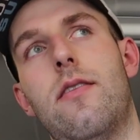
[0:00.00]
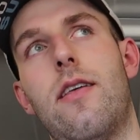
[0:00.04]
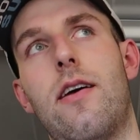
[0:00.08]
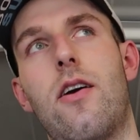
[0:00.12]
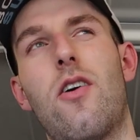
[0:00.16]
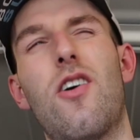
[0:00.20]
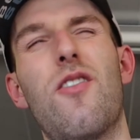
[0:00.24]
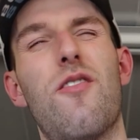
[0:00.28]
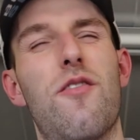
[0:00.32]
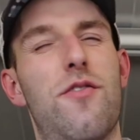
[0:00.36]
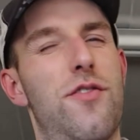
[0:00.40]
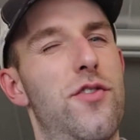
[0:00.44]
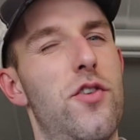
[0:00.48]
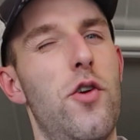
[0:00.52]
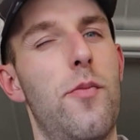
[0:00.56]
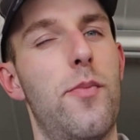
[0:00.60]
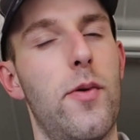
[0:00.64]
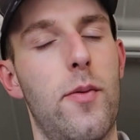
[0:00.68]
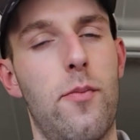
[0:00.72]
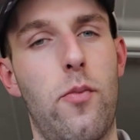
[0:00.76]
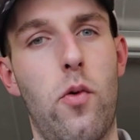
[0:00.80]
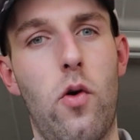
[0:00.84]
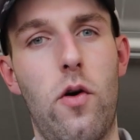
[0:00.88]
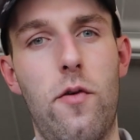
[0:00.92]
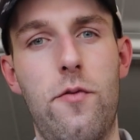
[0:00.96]
aren't
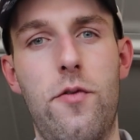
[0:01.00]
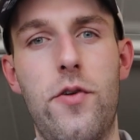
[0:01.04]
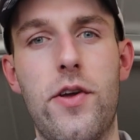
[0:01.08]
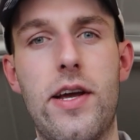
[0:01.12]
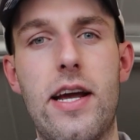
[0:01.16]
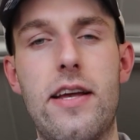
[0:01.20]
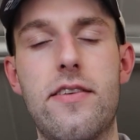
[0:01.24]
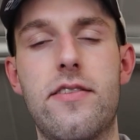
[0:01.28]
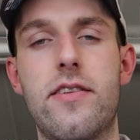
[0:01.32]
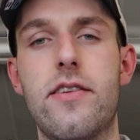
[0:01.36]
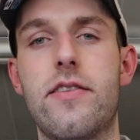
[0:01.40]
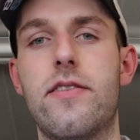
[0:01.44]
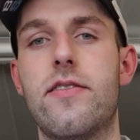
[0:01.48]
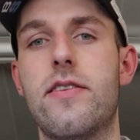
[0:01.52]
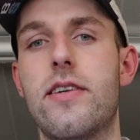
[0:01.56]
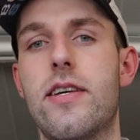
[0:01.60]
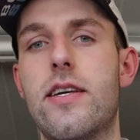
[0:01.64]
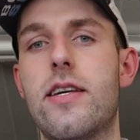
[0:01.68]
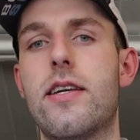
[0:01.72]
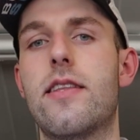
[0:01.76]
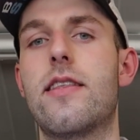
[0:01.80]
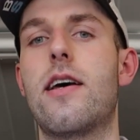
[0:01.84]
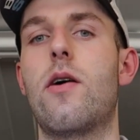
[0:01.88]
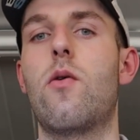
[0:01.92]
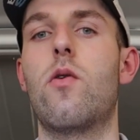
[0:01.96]
super important for you guys to
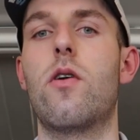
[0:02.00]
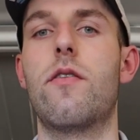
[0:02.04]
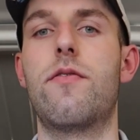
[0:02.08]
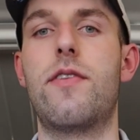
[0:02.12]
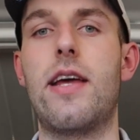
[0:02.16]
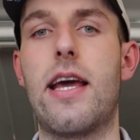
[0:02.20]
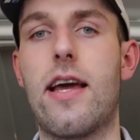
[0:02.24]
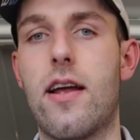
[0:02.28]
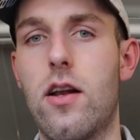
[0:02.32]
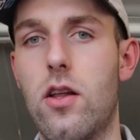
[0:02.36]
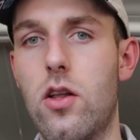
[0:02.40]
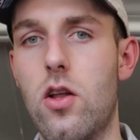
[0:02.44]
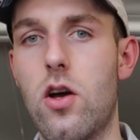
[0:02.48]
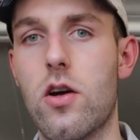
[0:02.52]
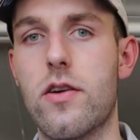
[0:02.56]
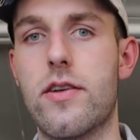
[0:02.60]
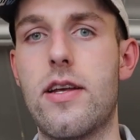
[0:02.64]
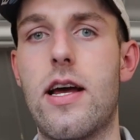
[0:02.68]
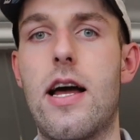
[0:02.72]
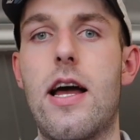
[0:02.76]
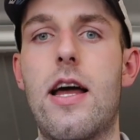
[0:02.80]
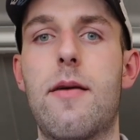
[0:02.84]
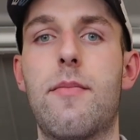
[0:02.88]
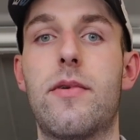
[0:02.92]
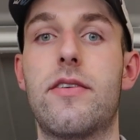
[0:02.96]
see that would have taken a long
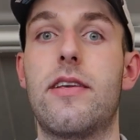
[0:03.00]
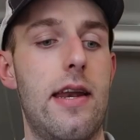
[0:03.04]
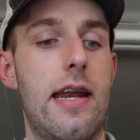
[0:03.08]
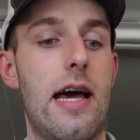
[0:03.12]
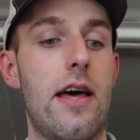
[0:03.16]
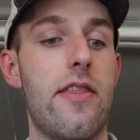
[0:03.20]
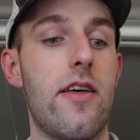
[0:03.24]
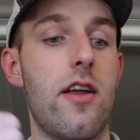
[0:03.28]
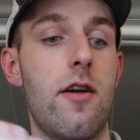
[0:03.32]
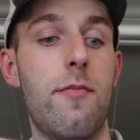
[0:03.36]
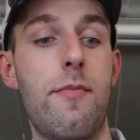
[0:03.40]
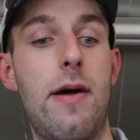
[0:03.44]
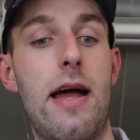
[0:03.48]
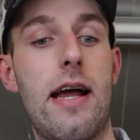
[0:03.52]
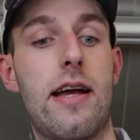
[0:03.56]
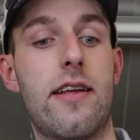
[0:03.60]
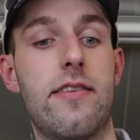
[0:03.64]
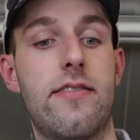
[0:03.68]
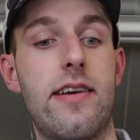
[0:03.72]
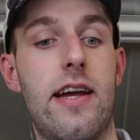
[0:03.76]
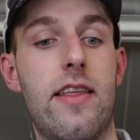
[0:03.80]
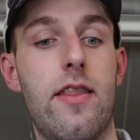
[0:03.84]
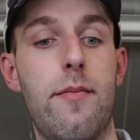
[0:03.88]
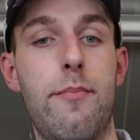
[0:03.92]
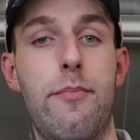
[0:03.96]
time. Now that I'm back
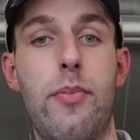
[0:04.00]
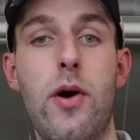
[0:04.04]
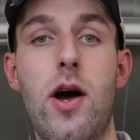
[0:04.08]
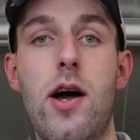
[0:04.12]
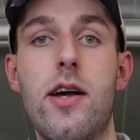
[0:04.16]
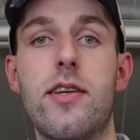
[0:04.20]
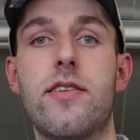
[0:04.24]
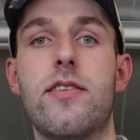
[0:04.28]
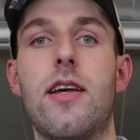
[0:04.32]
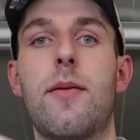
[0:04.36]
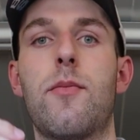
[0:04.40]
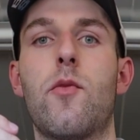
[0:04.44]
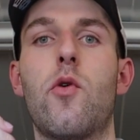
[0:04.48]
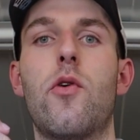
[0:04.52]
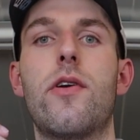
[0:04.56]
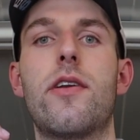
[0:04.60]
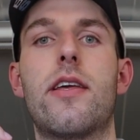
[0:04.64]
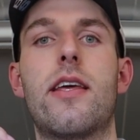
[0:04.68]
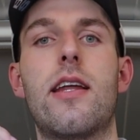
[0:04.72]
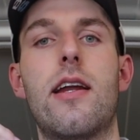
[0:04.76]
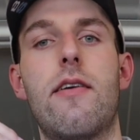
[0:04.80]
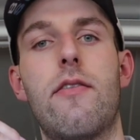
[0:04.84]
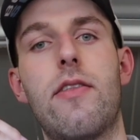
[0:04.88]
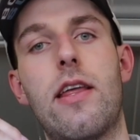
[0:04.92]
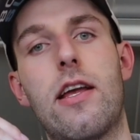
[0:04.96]
inside the bus, I'm going
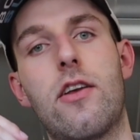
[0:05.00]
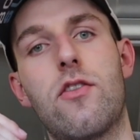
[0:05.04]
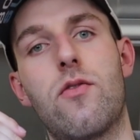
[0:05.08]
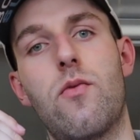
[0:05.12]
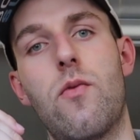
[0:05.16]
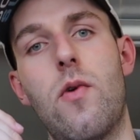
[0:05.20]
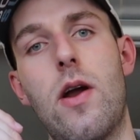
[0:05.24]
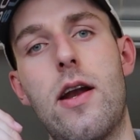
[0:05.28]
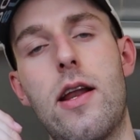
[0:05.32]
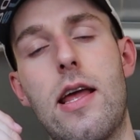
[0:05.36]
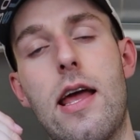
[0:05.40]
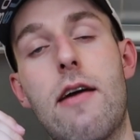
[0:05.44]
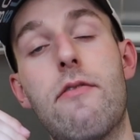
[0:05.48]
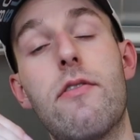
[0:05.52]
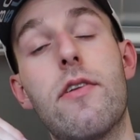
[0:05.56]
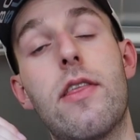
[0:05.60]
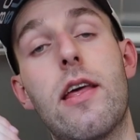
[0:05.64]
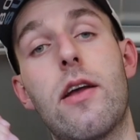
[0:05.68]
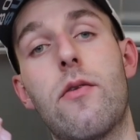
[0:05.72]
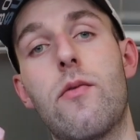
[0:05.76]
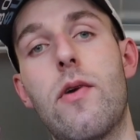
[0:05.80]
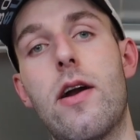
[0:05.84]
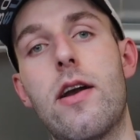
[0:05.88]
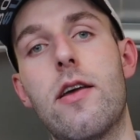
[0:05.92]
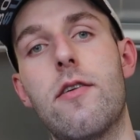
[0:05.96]
to get
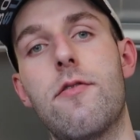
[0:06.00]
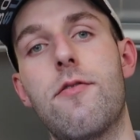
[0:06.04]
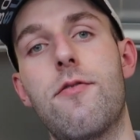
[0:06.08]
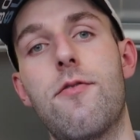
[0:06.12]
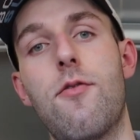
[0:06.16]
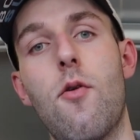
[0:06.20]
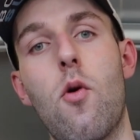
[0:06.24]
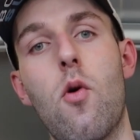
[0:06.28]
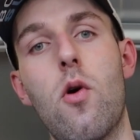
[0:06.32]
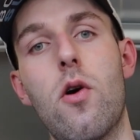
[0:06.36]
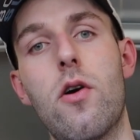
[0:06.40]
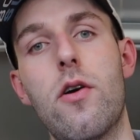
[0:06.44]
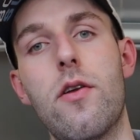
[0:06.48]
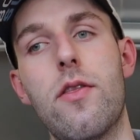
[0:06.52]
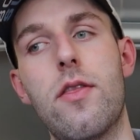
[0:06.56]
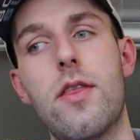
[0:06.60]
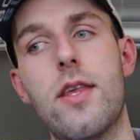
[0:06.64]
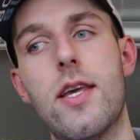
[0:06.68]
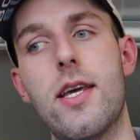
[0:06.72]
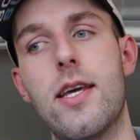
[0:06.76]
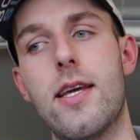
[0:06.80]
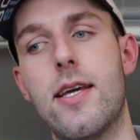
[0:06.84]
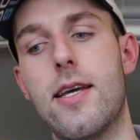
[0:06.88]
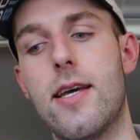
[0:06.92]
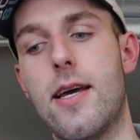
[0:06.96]
everything ready for
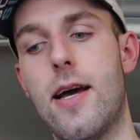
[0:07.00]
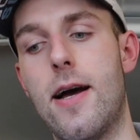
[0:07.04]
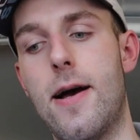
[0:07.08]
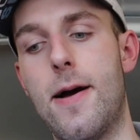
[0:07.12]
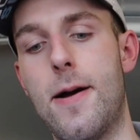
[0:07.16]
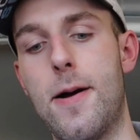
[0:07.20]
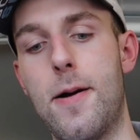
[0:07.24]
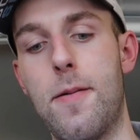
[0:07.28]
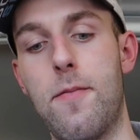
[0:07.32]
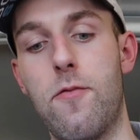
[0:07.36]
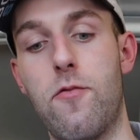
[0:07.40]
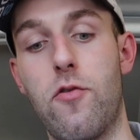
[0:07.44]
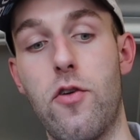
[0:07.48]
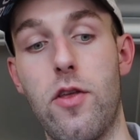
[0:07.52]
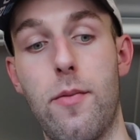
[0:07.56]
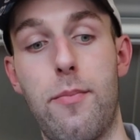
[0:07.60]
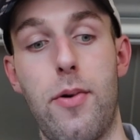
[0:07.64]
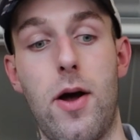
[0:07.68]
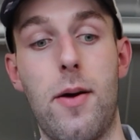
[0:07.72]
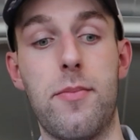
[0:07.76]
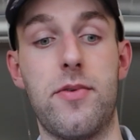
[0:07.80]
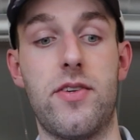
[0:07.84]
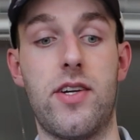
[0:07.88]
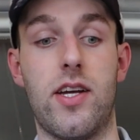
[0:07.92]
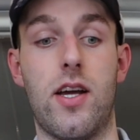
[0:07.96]
the
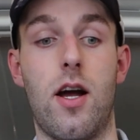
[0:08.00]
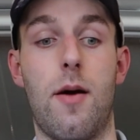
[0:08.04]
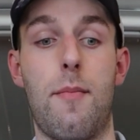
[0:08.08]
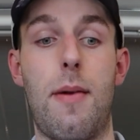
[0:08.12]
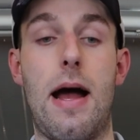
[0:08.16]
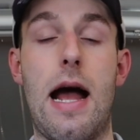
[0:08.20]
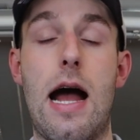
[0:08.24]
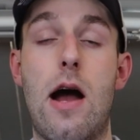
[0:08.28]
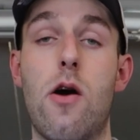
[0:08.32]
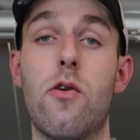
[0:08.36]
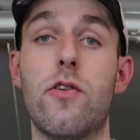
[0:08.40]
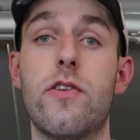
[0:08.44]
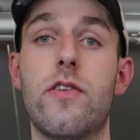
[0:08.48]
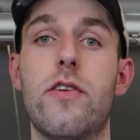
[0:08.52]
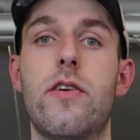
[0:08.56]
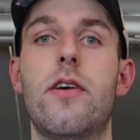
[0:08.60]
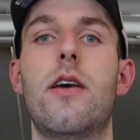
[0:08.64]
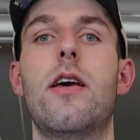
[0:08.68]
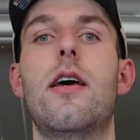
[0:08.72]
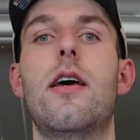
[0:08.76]
pumps to come out.